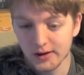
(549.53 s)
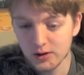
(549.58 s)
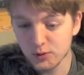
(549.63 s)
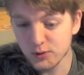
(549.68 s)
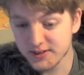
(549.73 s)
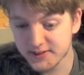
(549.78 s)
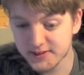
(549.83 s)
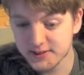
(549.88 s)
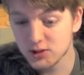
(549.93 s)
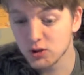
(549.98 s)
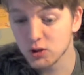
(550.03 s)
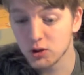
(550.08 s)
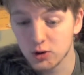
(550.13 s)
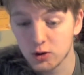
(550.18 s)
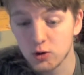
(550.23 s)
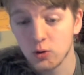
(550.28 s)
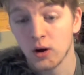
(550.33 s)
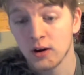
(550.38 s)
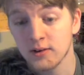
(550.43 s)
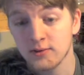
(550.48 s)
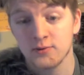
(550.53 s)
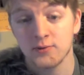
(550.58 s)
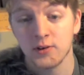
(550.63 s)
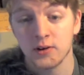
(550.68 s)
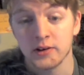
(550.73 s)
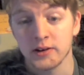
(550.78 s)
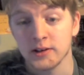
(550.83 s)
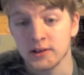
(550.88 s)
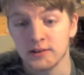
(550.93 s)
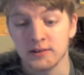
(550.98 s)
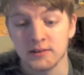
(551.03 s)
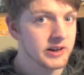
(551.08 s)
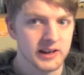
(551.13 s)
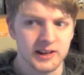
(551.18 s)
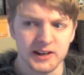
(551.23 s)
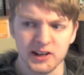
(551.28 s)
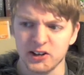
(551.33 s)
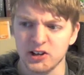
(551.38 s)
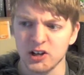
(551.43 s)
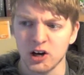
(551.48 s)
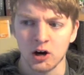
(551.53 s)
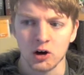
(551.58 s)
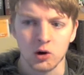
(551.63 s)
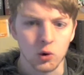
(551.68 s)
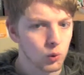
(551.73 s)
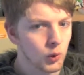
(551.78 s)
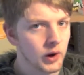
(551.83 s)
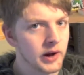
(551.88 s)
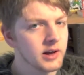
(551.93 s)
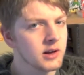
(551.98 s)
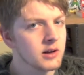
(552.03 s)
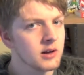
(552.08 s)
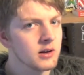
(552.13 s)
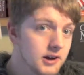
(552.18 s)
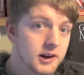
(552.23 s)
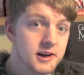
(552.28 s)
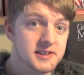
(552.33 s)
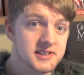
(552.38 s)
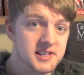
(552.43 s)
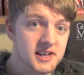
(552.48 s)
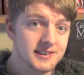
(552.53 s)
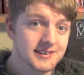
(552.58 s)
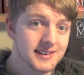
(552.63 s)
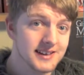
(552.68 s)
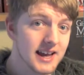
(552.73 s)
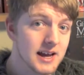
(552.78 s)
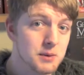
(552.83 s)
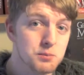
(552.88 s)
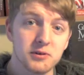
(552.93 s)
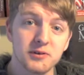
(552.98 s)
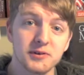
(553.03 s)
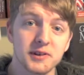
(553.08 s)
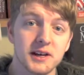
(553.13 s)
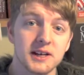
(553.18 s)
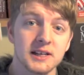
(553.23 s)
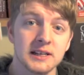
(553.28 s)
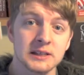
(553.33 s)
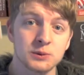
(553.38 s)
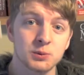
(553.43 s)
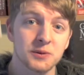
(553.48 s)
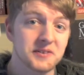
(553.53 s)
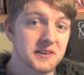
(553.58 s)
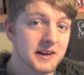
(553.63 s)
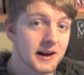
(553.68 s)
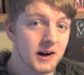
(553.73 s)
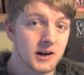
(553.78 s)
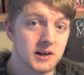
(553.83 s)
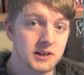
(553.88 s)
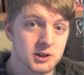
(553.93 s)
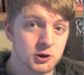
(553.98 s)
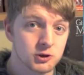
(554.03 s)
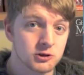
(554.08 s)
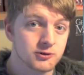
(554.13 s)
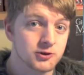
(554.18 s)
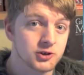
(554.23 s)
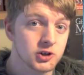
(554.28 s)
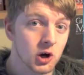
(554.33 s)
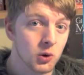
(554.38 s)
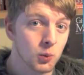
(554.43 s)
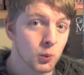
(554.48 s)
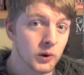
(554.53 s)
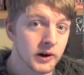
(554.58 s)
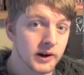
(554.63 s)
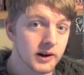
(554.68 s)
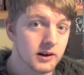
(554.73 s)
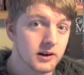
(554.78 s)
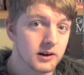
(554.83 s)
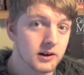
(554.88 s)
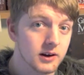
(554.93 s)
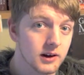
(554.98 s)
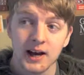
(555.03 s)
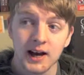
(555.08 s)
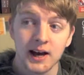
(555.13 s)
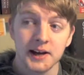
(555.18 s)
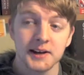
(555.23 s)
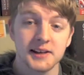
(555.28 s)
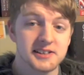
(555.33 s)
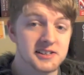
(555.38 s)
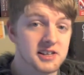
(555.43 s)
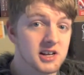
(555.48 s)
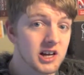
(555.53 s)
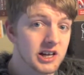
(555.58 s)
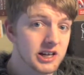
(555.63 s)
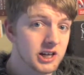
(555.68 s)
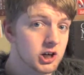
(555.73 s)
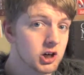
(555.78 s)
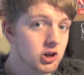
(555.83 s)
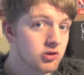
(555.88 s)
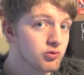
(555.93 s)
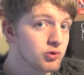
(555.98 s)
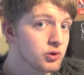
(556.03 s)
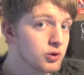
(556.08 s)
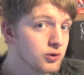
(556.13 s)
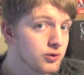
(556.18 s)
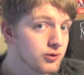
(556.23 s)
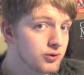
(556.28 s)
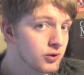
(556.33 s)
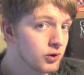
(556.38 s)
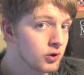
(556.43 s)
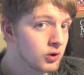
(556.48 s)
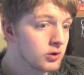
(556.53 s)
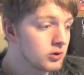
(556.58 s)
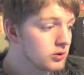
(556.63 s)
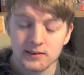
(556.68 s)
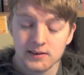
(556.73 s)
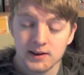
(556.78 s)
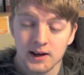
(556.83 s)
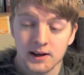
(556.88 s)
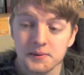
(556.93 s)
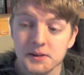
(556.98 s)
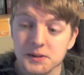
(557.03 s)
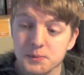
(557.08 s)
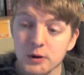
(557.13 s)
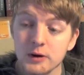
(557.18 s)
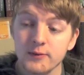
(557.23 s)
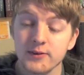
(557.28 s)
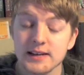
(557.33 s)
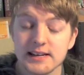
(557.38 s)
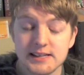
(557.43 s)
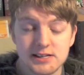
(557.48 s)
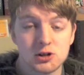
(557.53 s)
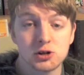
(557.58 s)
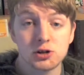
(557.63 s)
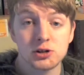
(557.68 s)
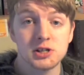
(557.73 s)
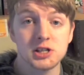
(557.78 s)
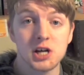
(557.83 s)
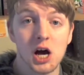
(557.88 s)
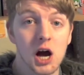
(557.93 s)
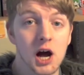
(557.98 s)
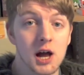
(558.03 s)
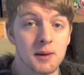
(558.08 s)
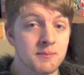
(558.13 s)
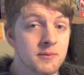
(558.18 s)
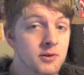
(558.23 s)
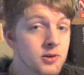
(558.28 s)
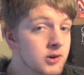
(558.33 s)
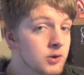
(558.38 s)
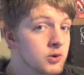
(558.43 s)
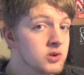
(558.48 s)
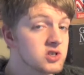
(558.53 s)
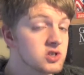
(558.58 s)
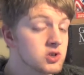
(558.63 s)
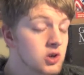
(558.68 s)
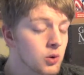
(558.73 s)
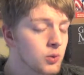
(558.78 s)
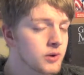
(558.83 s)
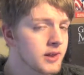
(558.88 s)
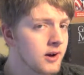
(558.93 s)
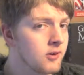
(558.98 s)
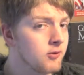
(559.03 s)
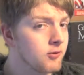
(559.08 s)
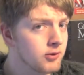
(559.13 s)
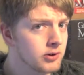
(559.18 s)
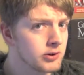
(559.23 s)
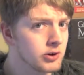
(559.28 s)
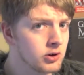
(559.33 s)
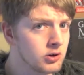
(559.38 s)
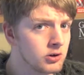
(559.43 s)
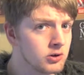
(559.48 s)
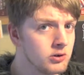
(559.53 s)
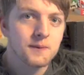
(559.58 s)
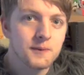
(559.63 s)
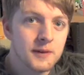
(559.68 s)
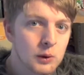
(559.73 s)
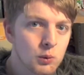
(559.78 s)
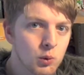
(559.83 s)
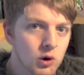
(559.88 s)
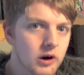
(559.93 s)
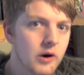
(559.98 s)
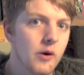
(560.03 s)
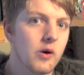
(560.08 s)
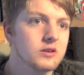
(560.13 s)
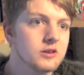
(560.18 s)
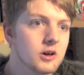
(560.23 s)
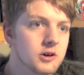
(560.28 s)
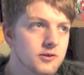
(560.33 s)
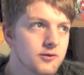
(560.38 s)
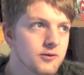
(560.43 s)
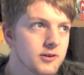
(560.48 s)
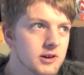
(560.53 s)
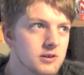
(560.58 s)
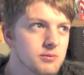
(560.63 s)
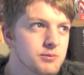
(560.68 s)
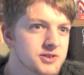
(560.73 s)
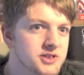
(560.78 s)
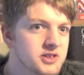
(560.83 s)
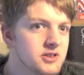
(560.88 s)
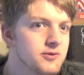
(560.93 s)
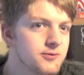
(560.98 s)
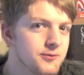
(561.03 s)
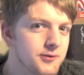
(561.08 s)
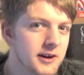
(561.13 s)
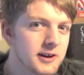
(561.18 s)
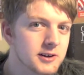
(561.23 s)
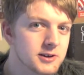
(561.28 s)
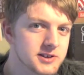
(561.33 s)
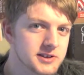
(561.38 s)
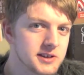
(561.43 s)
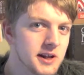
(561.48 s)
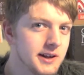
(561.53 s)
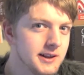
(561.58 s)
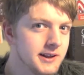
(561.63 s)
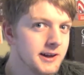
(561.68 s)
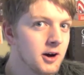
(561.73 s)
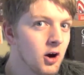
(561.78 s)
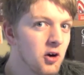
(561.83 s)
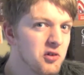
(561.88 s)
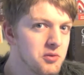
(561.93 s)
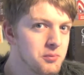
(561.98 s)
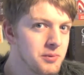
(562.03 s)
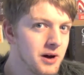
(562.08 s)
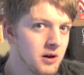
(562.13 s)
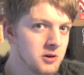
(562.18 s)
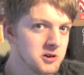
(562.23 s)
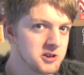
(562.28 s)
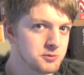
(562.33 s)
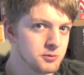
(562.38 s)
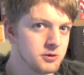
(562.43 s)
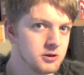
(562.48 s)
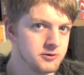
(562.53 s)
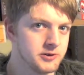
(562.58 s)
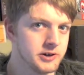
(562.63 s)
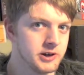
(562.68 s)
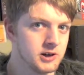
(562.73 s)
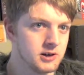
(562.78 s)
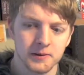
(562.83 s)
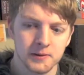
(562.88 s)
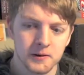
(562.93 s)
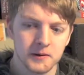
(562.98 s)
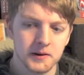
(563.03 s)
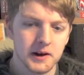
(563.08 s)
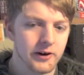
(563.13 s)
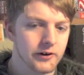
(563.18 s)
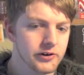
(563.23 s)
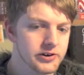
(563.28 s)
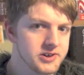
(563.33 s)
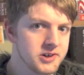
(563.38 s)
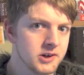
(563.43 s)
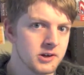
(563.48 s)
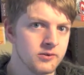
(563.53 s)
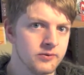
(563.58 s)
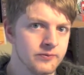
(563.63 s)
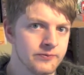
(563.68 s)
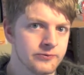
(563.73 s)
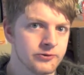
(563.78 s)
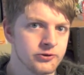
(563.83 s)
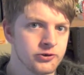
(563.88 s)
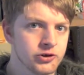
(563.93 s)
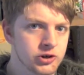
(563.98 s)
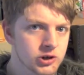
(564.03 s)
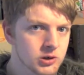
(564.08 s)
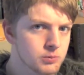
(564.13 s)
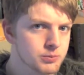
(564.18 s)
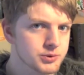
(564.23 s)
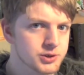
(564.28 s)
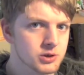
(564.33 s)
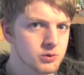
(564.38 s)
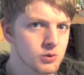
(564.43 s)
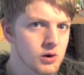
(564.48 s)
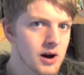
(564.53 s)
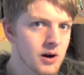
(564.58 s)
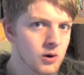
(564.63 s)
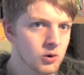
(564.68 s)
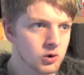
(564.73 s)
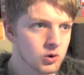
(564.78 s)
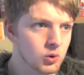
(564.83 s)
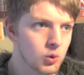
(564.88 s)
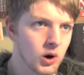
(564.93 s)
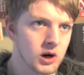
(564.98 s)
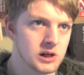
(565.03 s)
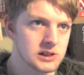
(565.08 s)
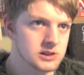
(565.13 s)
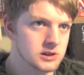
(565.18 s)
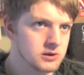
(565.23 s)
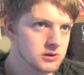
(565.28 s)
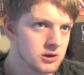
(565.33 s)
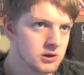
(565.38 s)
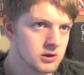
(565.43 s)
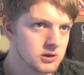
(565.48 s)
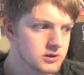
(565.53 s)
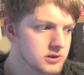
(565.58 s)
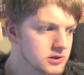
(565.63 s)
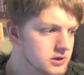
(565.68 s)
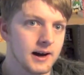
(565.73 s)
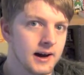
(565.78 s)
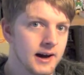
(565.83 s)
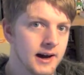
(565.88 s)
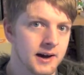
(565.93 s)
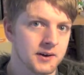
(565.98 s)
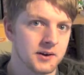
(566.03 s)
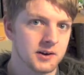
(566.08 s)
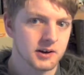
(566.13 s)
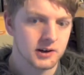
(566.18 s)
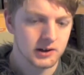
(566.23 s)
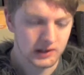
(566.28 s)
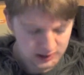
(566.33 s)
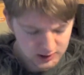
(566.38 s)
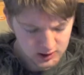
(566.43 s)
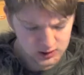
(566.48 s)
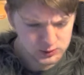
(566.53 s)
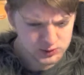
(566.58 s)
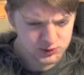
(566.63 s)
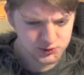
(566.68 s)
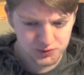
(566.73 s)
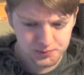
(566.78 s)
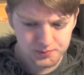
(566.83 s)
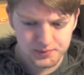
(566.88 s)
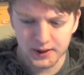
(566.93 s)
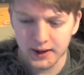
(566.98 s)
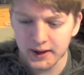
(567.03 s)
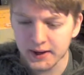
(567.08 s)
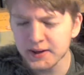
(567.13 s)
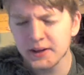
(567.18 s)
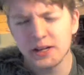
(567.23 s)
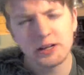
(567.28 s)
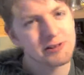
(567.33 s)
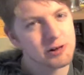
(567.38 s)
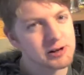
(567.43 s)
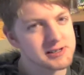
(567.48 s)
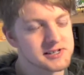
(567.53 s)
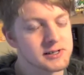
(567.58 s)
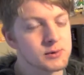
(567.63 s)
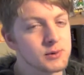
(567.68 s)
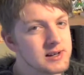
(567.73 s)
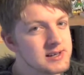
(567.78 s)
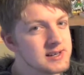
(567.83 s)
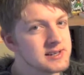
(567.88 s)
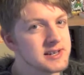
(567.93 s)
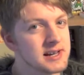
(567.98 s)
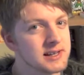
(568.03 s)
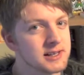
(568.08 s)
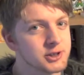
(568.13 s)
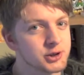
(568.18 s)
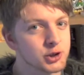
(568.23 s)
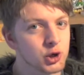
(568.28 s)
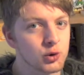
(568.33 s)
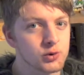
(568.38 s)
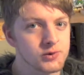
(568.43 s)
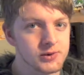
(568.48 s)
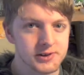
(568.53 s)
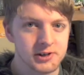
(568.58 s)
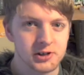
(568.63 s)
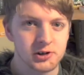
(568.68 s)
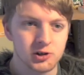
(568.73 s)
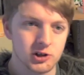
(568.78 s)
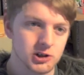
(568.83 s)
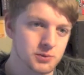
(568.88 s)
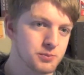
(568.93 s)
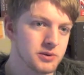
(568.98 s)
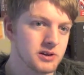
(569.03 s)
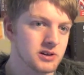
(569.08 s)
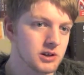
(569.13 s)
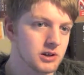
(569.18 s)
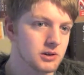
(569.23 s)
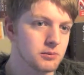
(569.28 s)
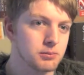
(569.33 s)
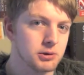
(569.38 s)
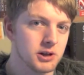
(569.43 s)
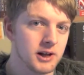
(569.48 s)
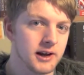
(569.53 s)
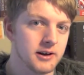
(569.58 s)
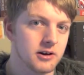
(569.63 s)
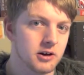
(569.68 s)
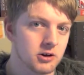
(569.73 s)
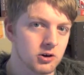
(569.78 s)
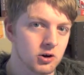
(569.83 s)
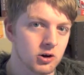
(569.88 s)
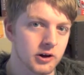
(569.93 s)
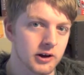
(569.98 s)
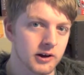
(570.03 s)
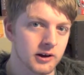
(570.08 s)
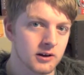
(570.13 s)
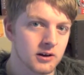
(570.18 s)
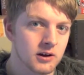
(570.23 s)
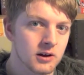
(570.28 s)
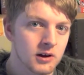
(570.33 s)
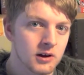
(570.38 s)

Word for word: Which is quite funny in a dark way. You can certainly empathise with the character of John Wick, and he's a guy you can root for, and this movie is a good time, though it's not without flaw. There were a lot of films that felt slightly off about this movie. The narrative jumps around quite a lot, and it goes from being an interesting way to tell a story to just being plain annoying.